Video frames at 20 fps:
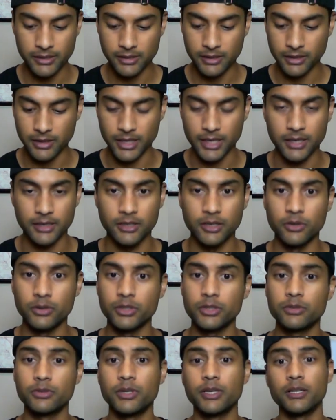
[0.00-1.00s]
I thought I'd go
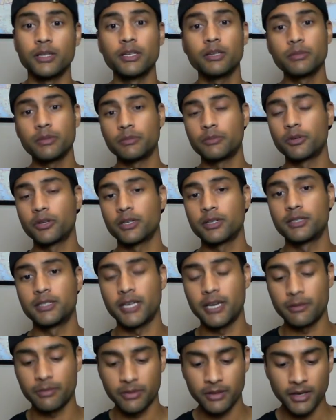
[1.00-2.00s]
into it a little bit more in
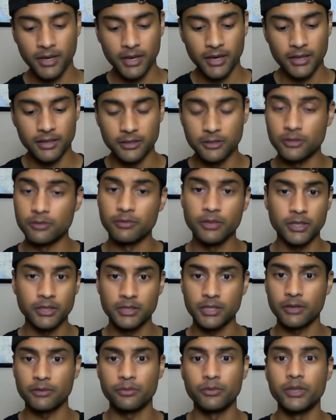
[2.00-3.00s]
depth. This is a very
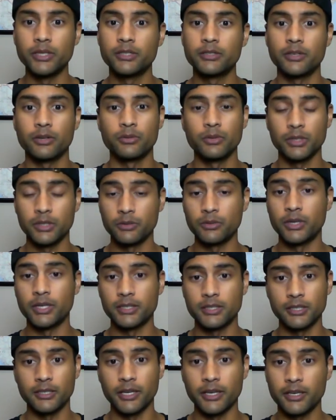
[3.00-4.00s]
tough week, so I really
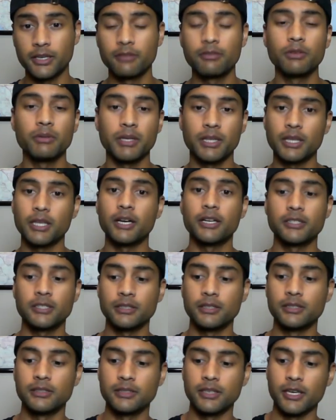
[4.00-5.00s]
wanted to give you my thoughts on
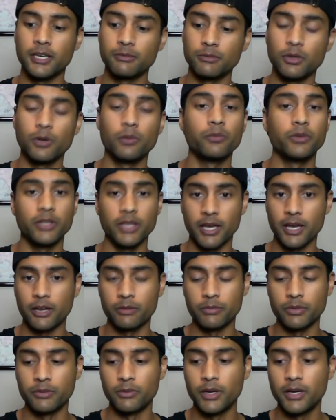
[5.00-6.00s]
these games. Hopefully they help
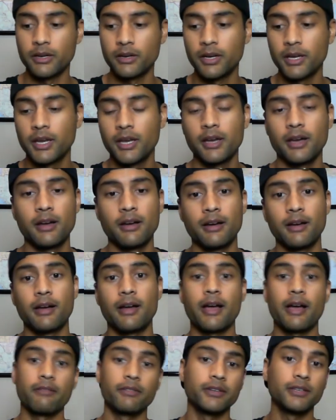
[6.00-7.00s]
you out.
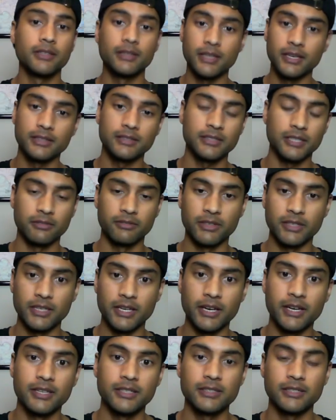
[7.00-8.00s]
Have a good Thanksgiving,
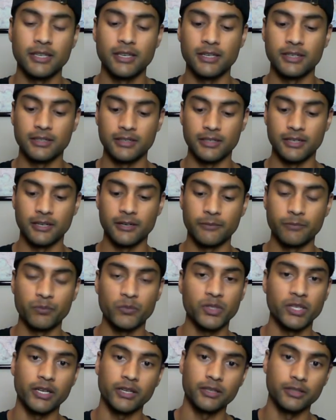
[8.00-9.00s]
guys, and
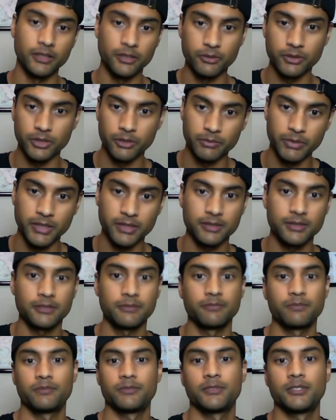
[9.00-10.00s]
yeah, good luck with your picks.
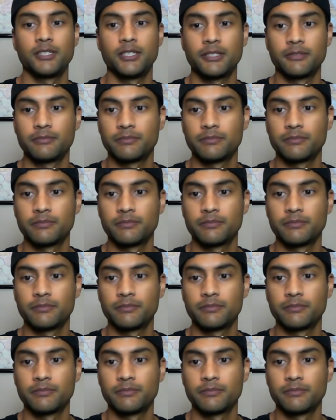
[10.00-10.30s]
See ya.